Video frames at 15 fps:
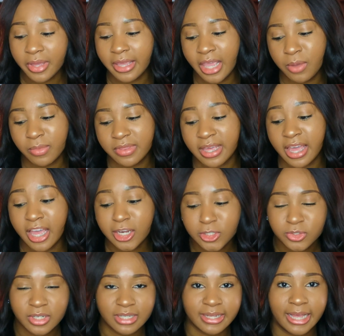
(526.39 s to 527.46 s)
it came with that
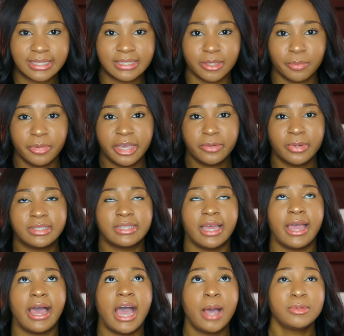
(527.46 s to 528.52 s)
extra elastic band, which
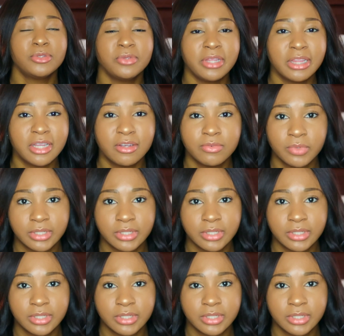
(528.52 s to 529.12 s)
I absolutely love,